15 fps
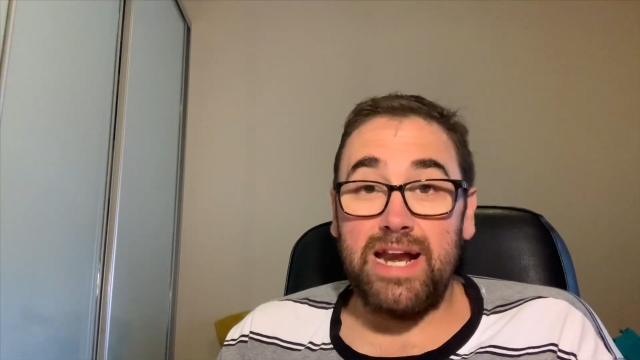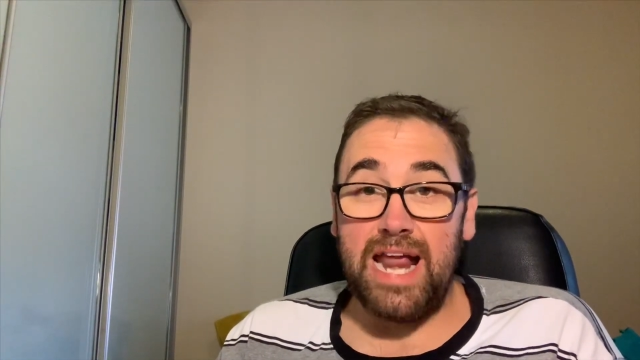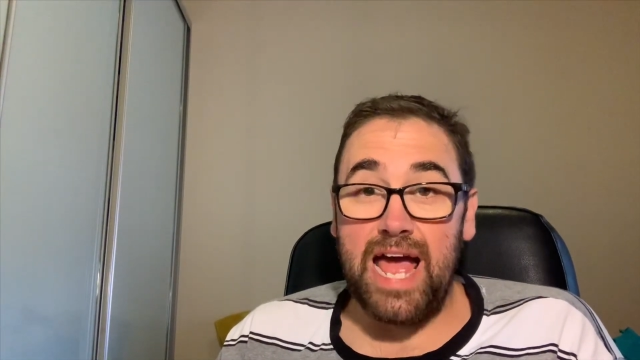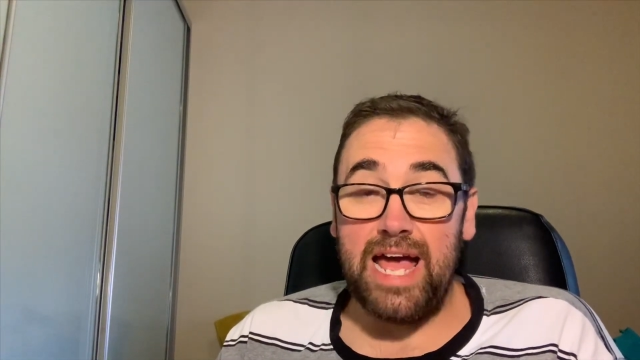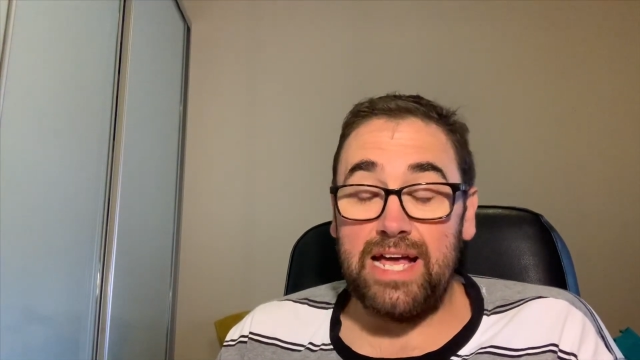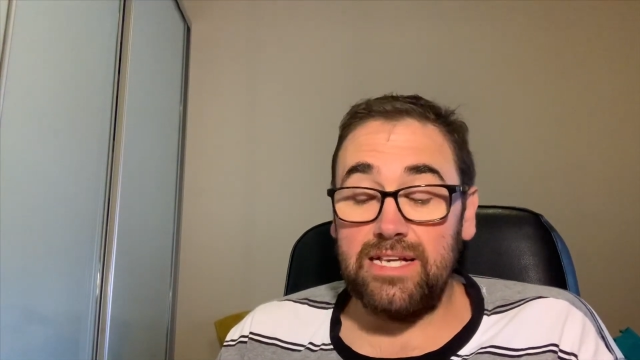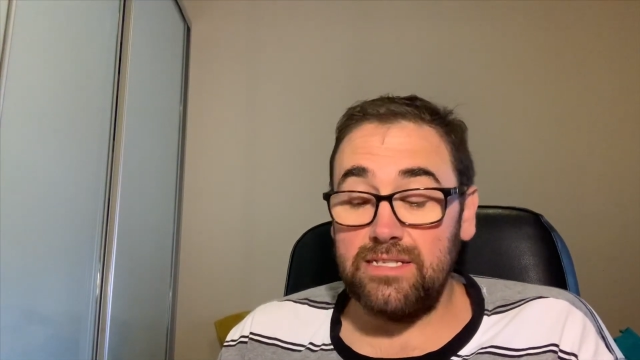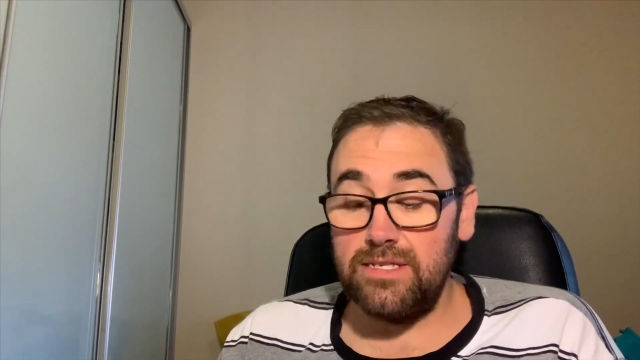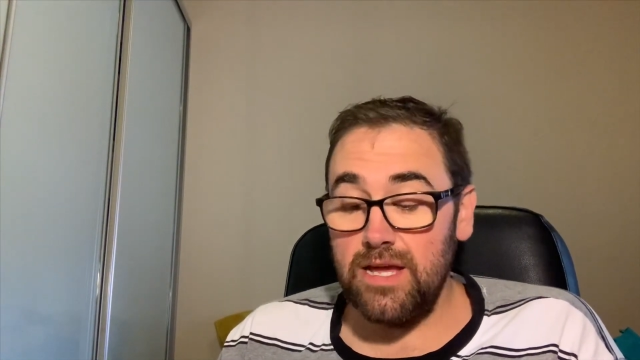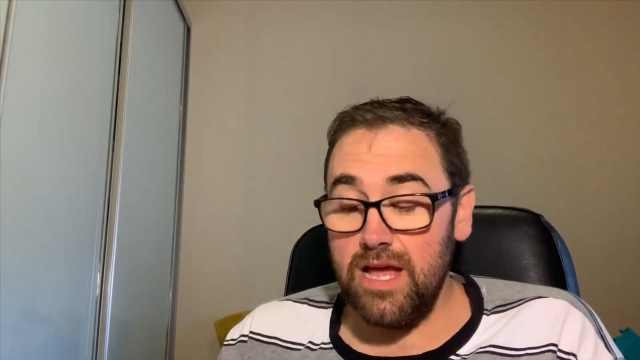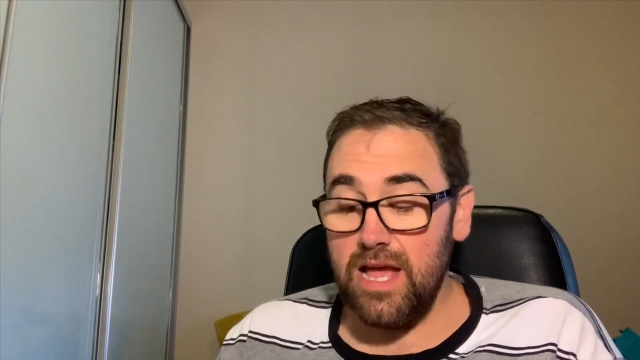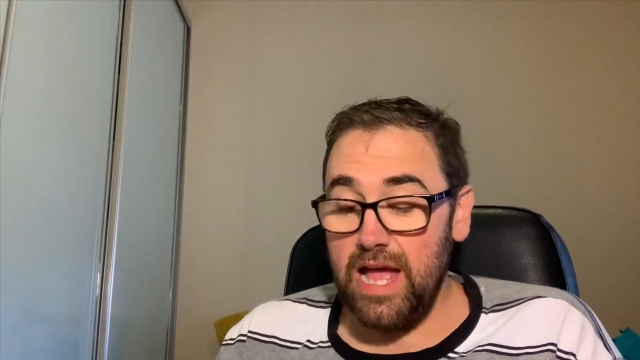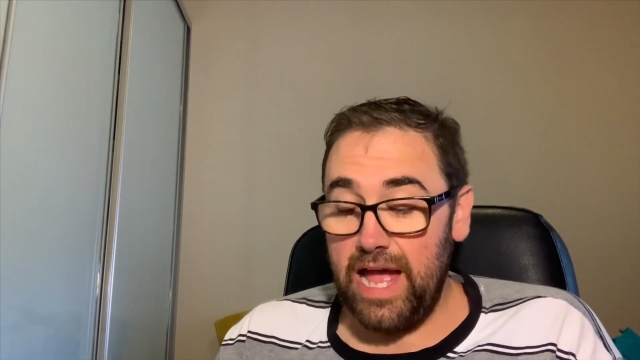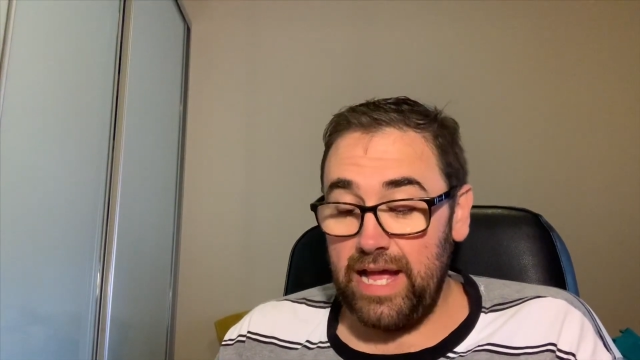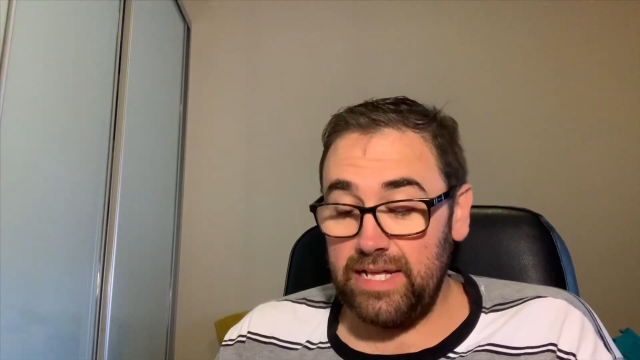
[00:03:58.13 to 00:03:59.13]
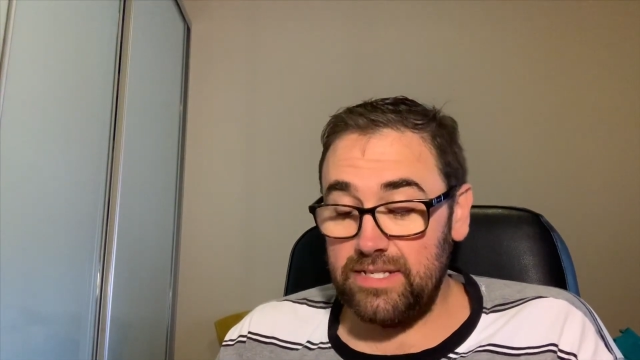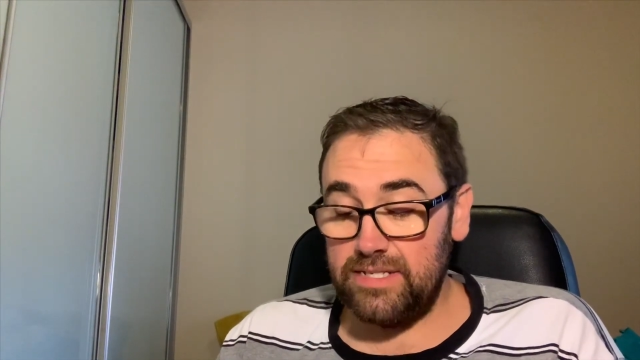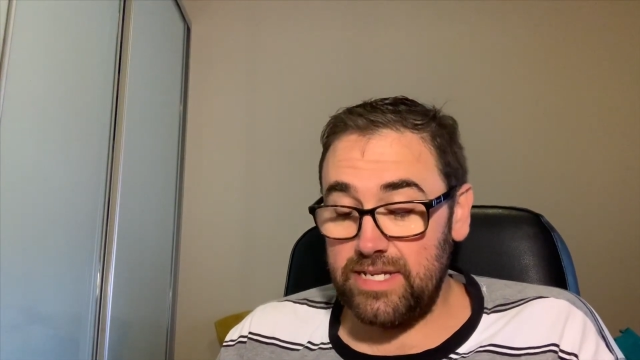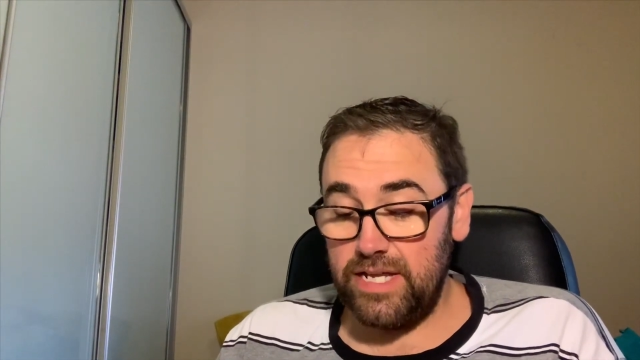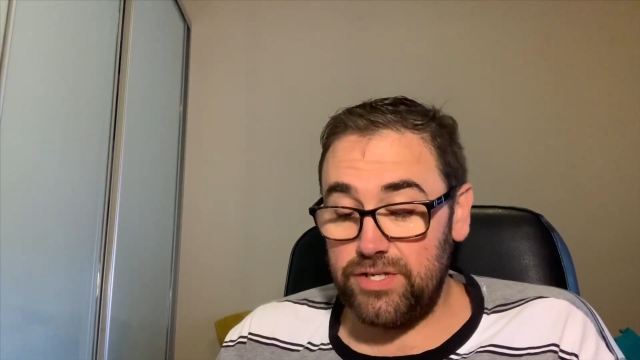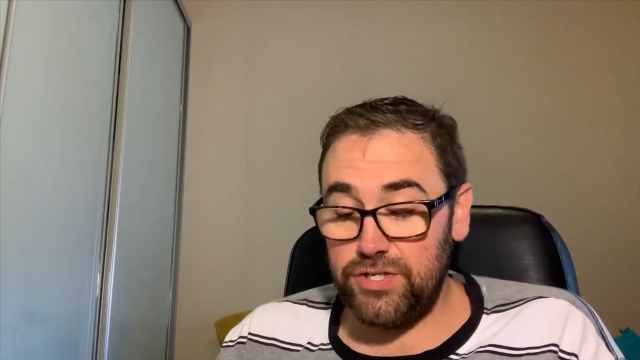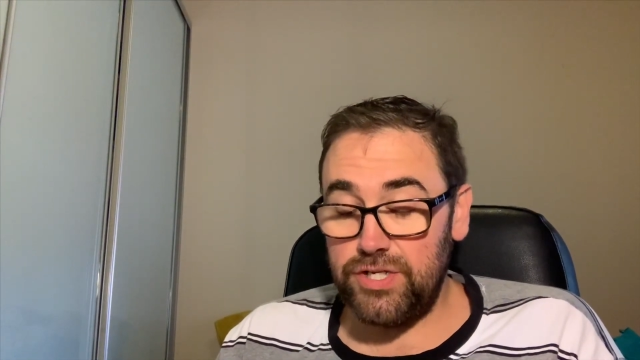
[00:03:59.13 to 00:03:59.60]
has and
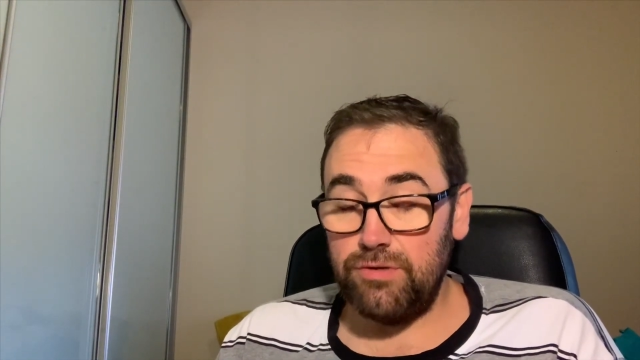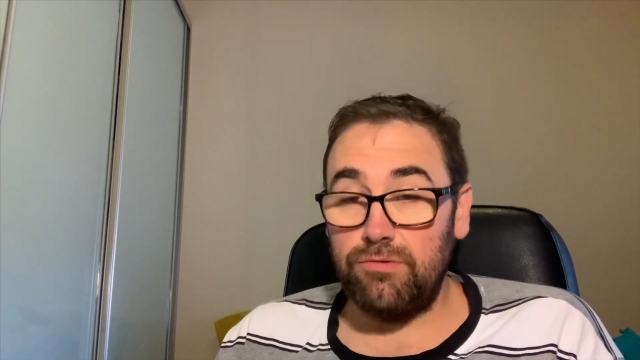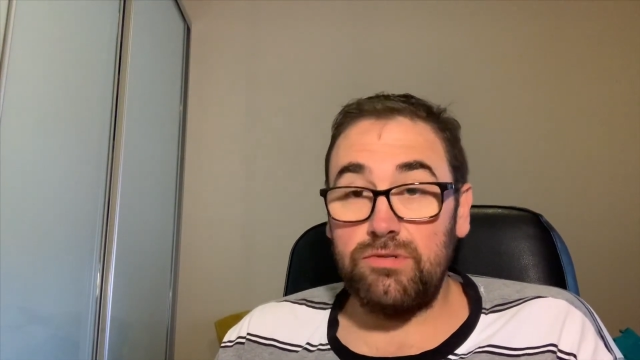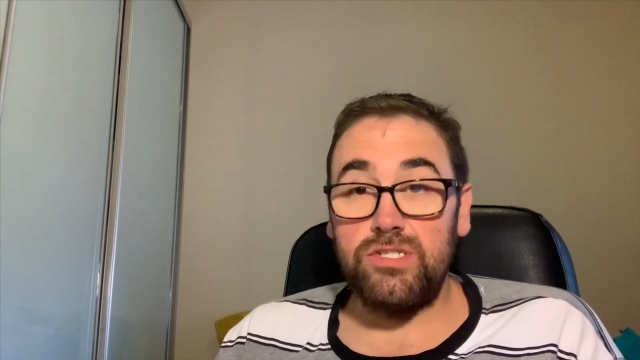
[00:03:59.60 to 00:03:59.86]
said she was